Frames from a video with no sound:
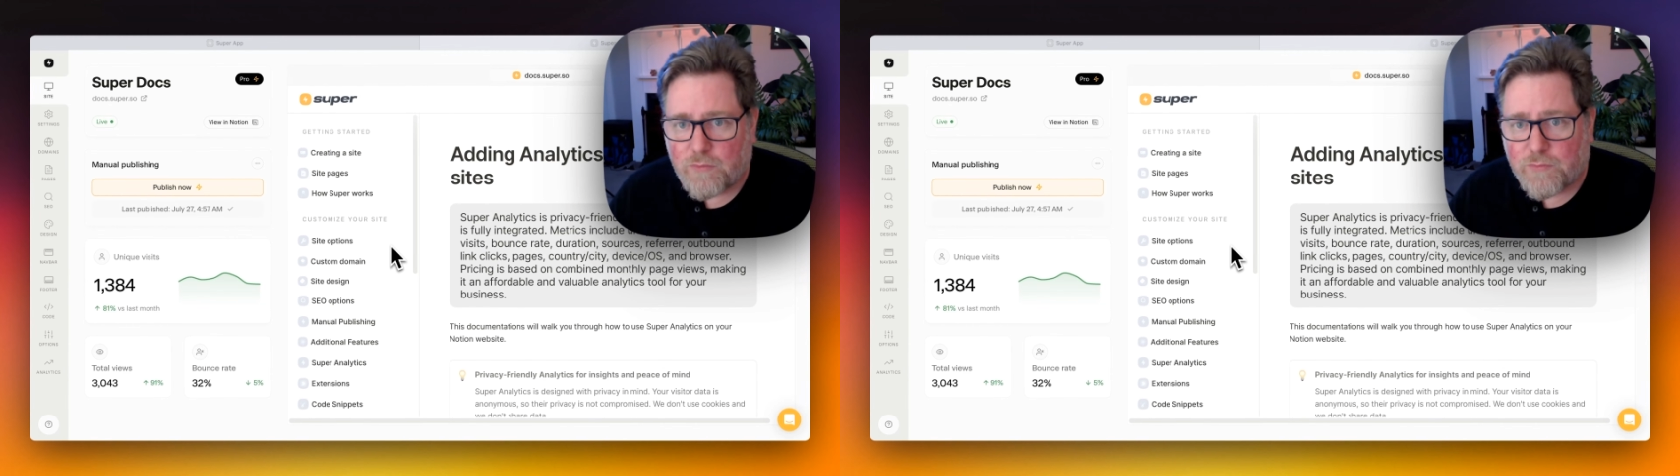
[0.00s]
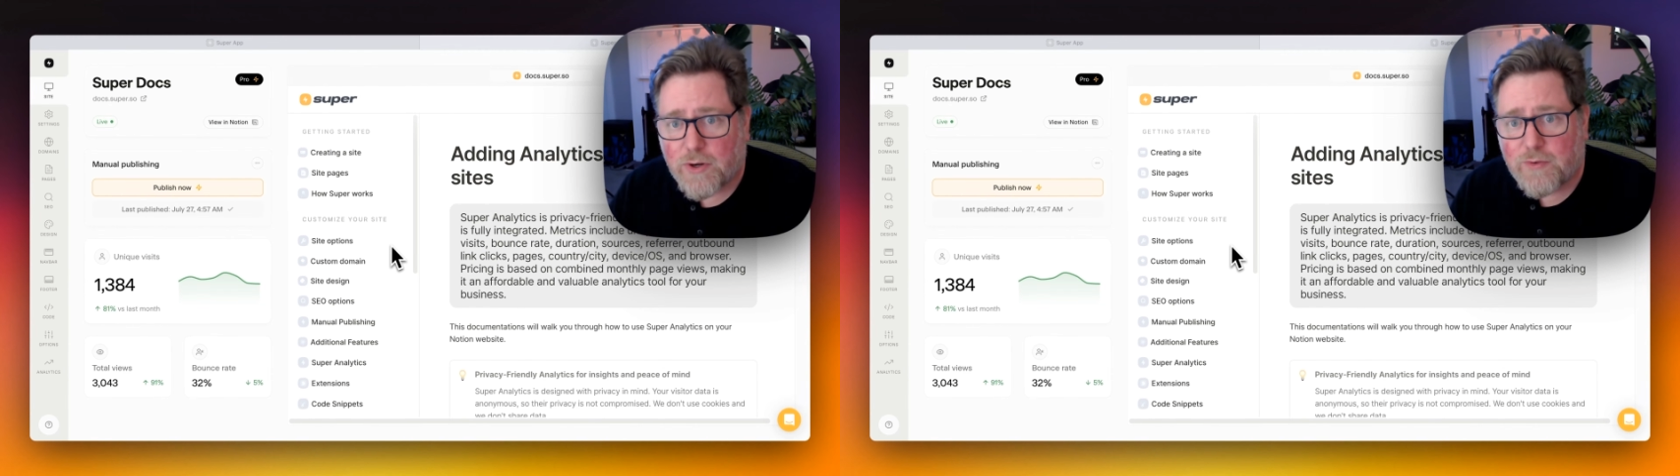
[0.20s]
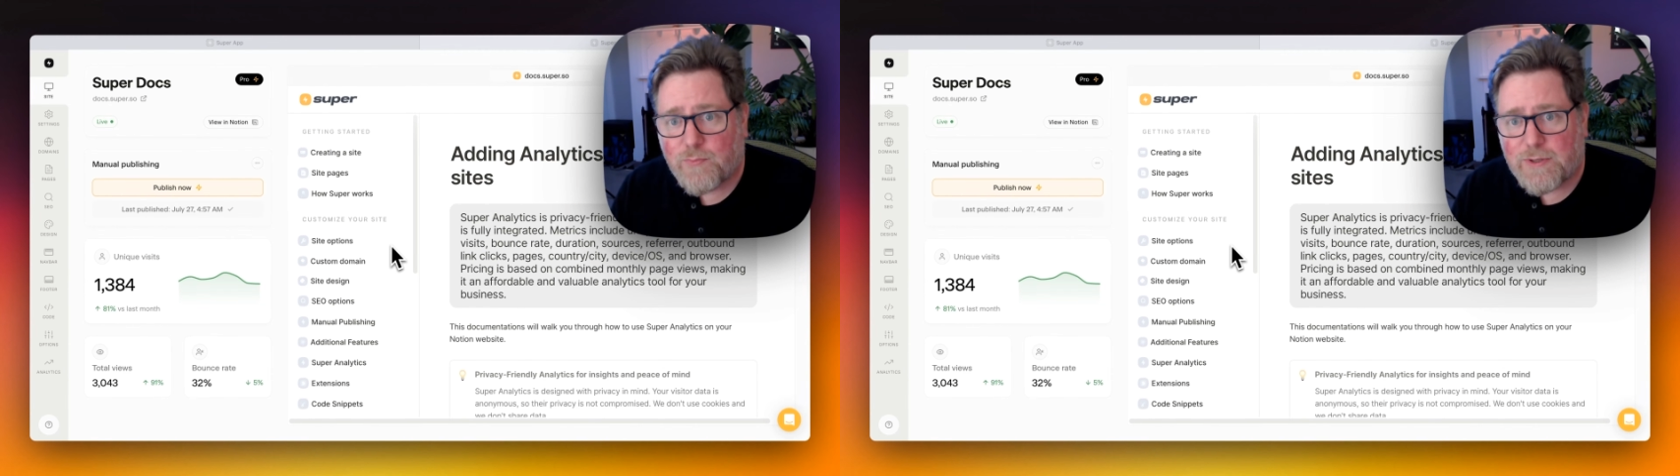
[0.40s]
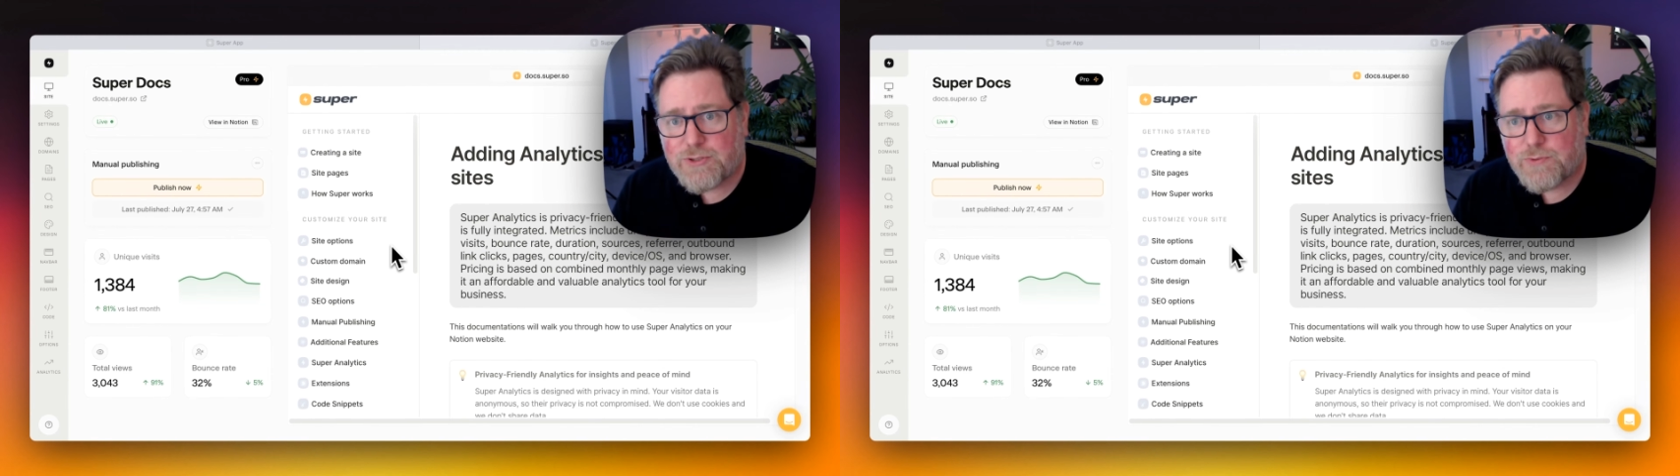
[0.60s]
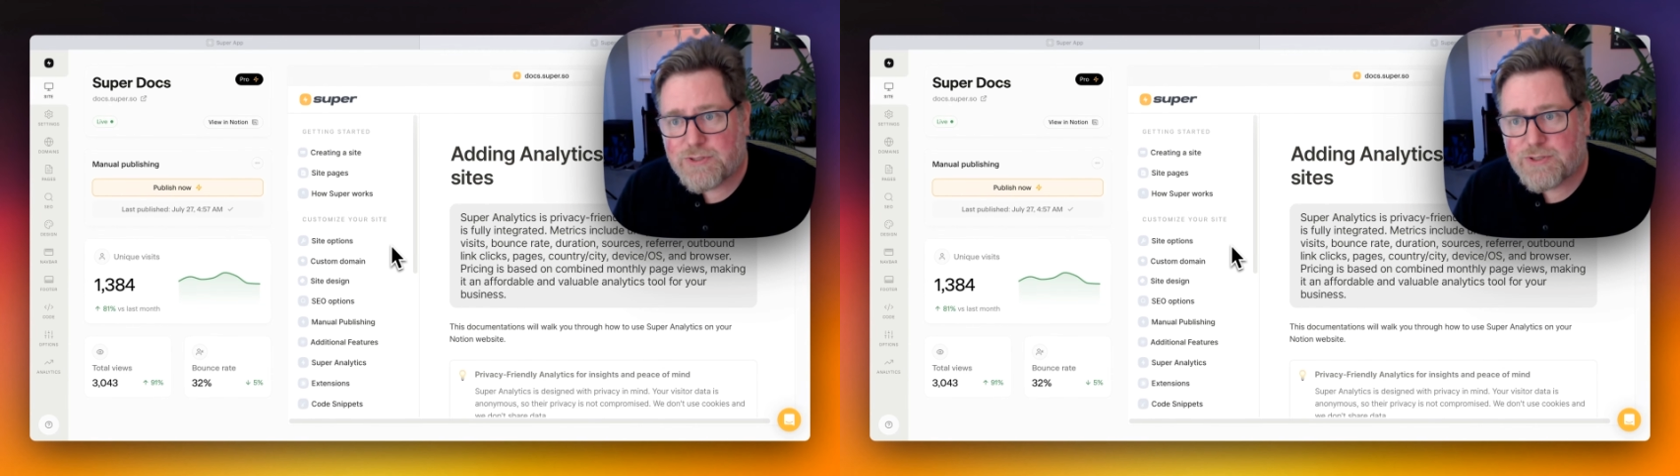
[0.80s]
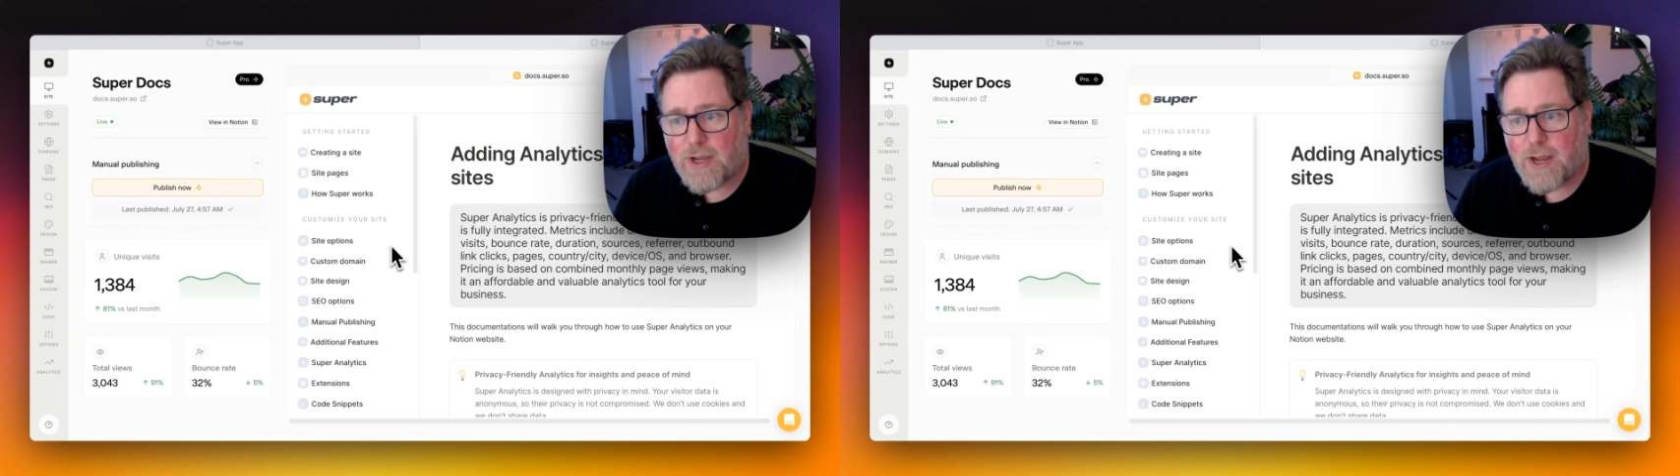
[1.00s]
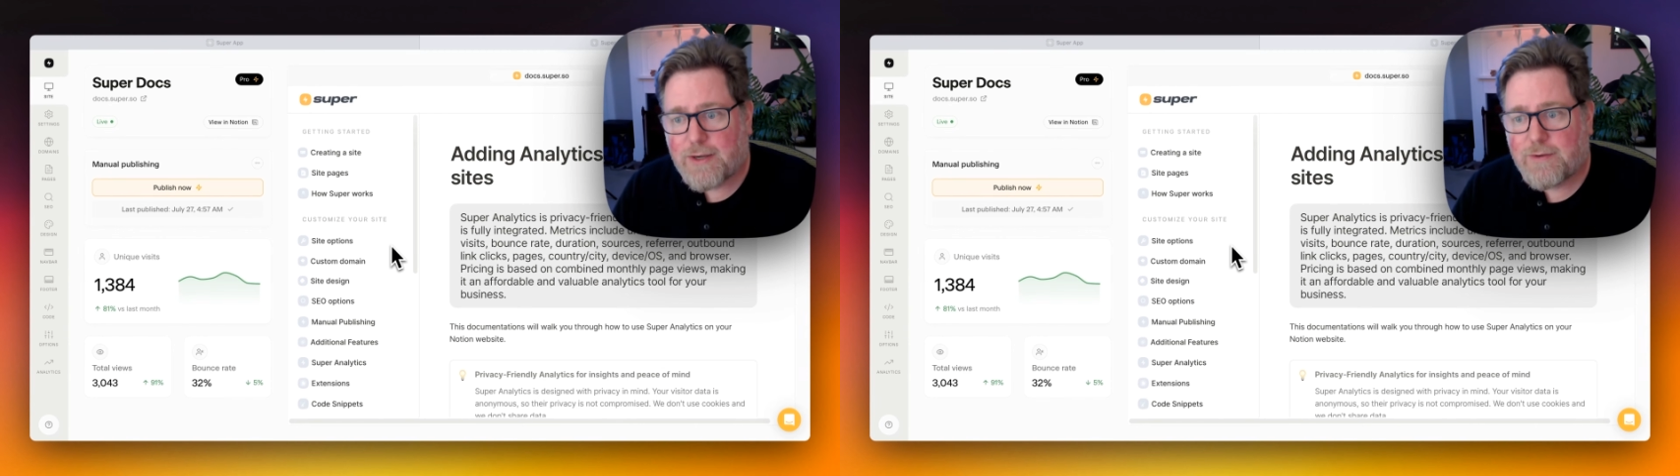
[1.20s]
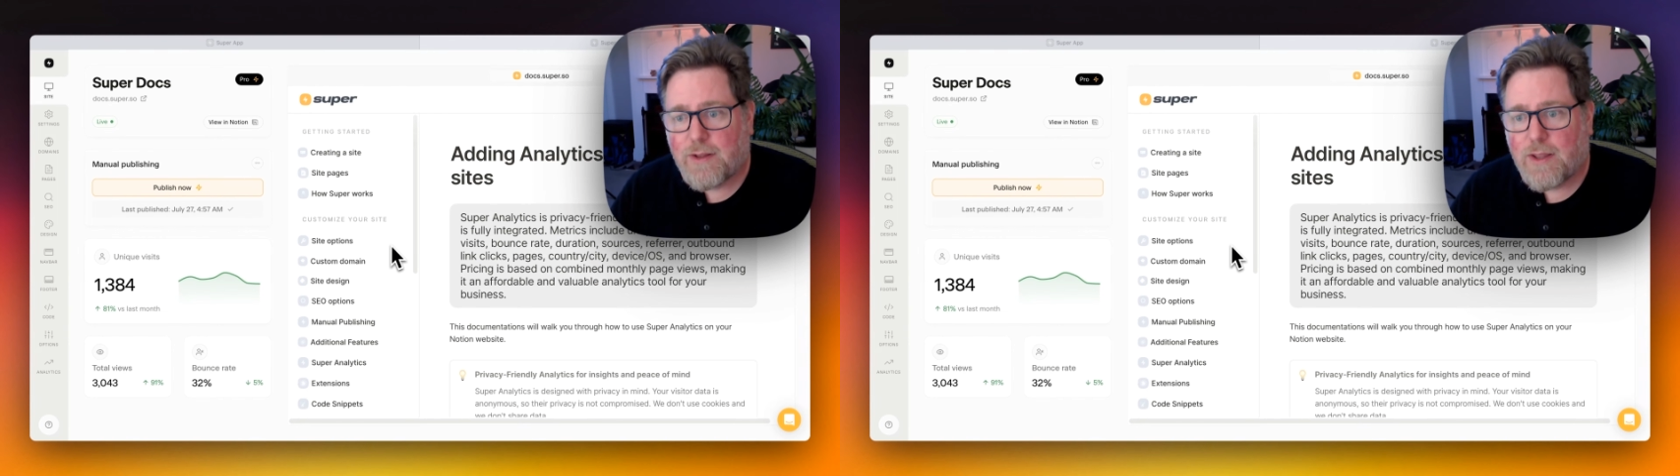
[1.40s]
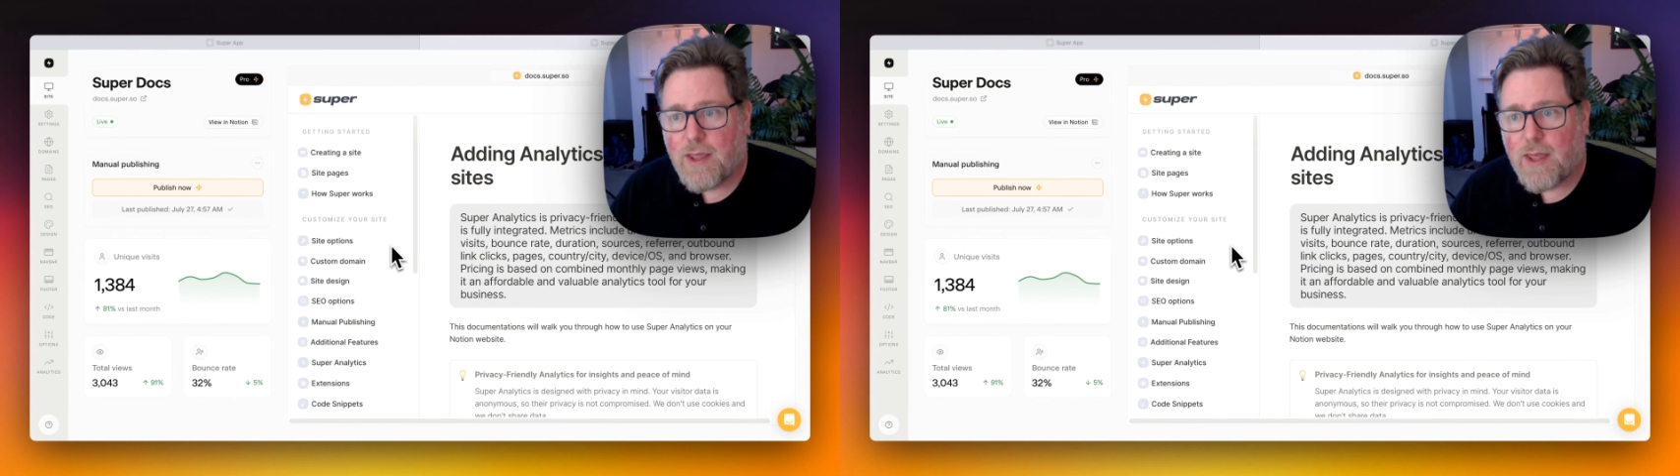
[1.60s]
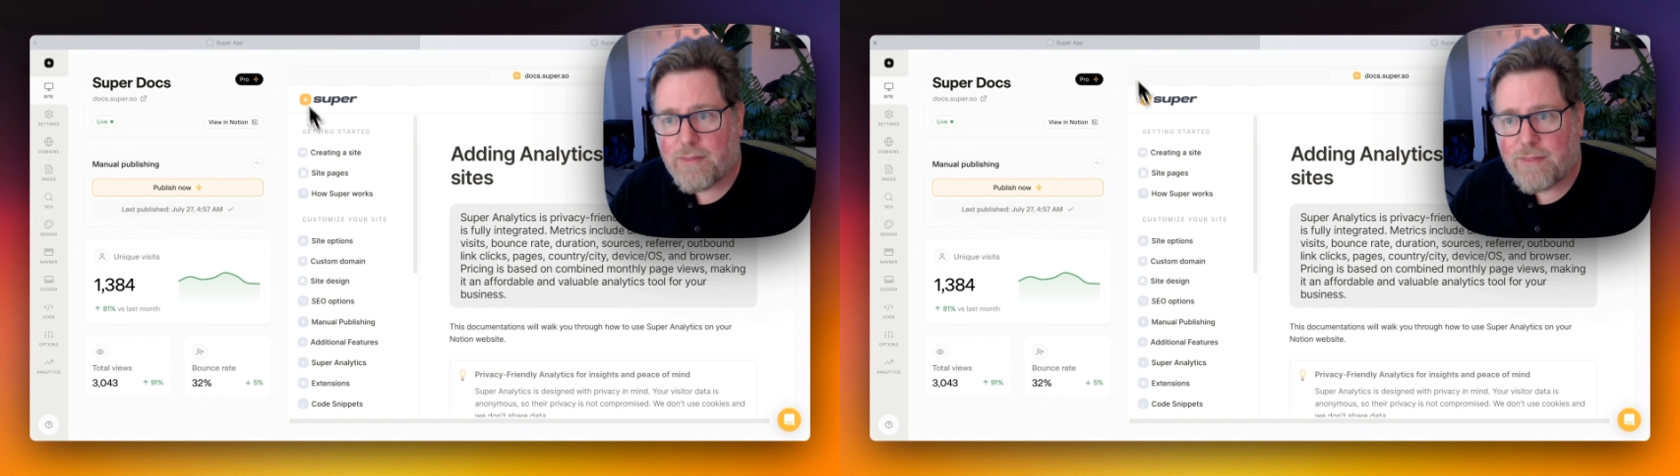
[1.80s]
So I'm going to switch to a site
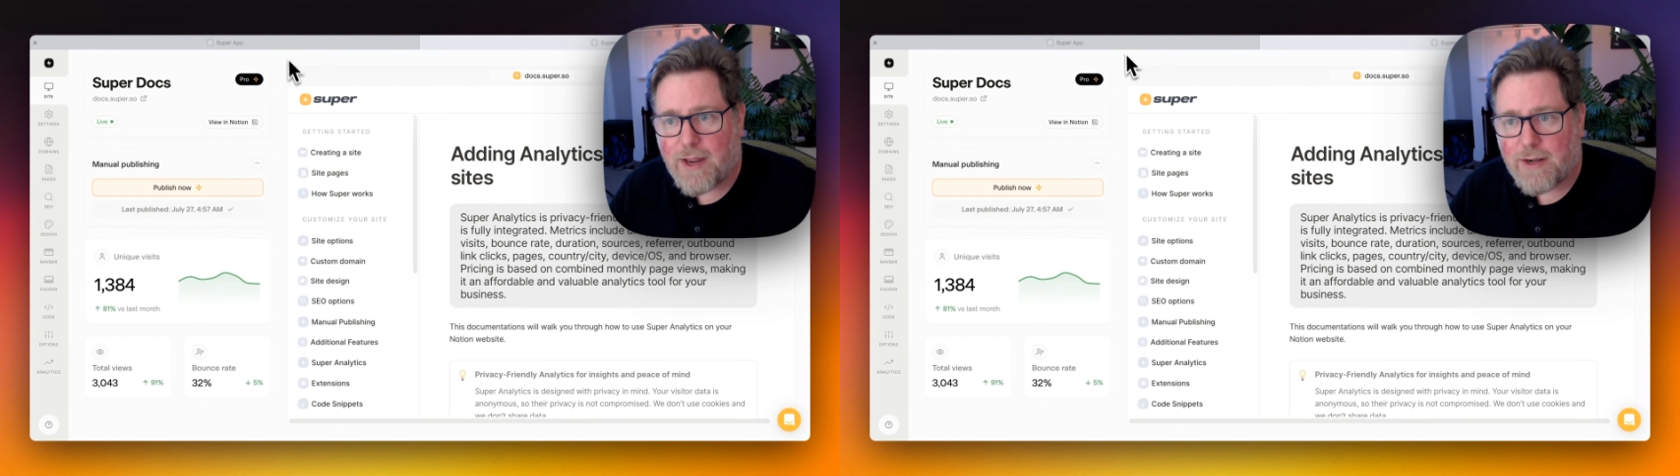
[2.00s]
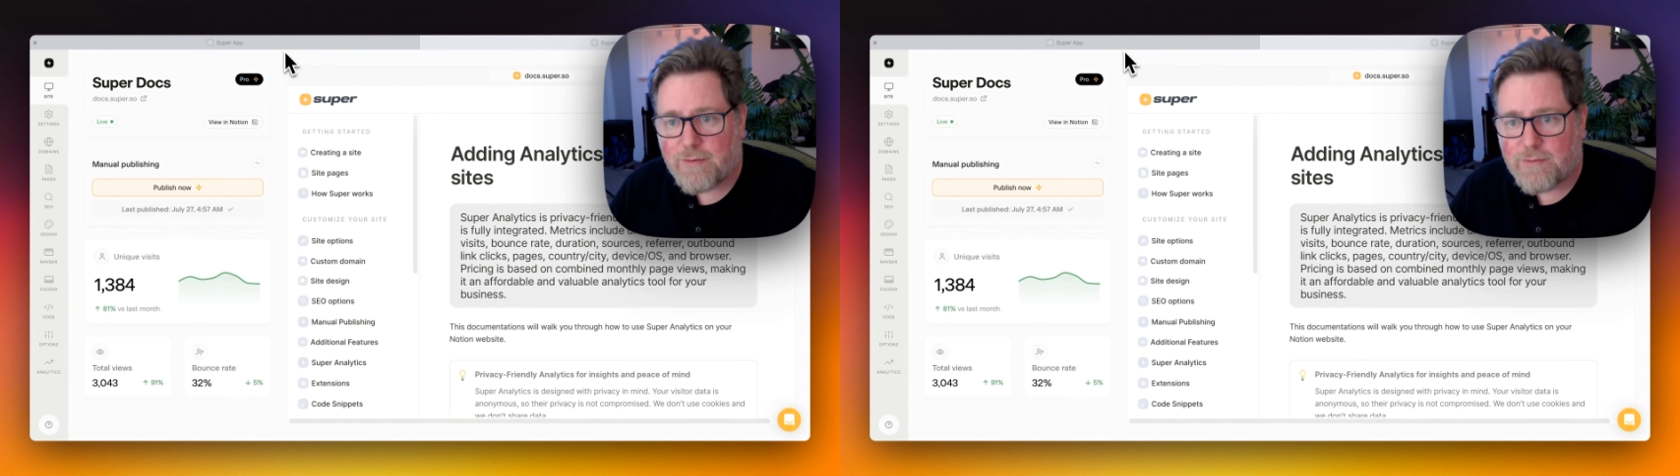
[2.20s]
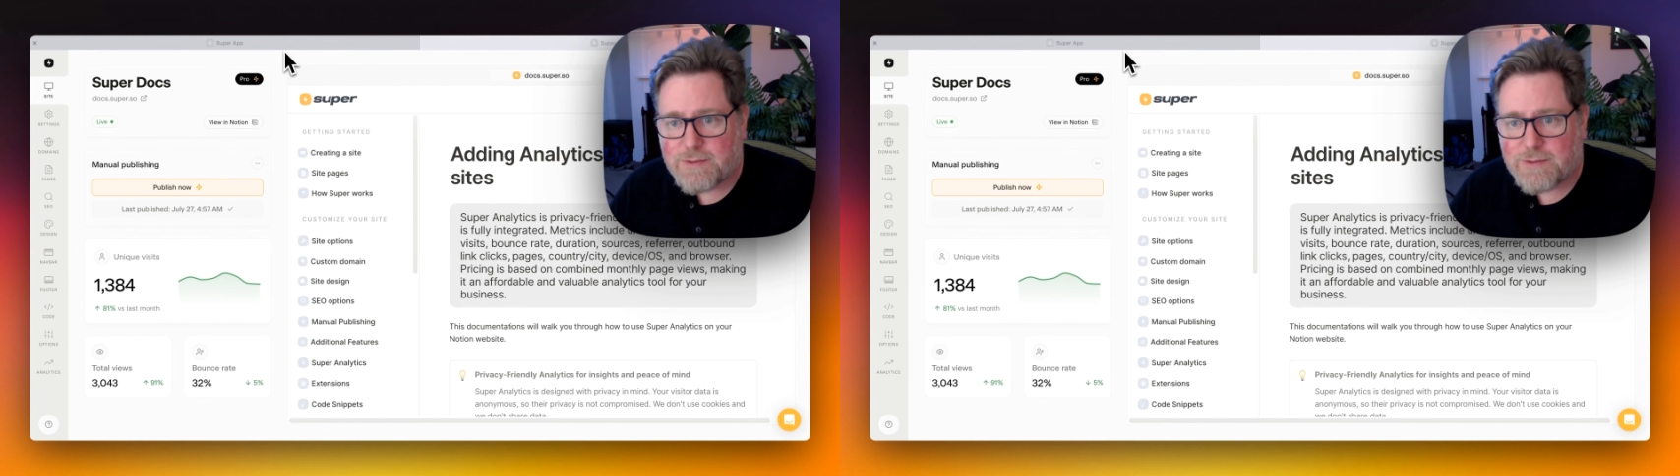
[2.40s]
that